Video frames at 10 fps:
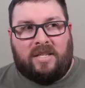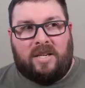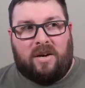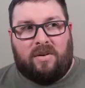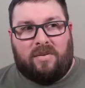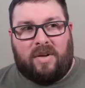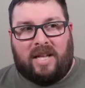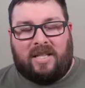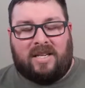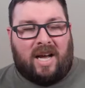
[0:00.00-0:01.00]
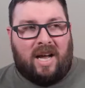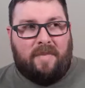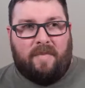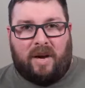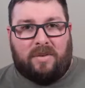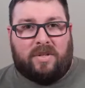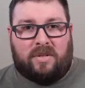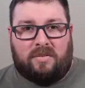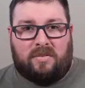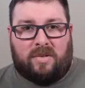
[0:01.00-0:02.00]
at the time I
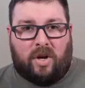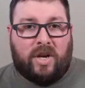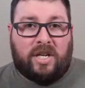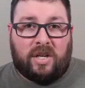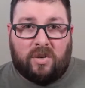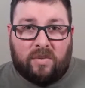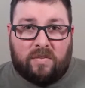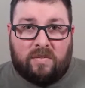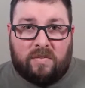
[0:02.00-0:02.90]
was 32,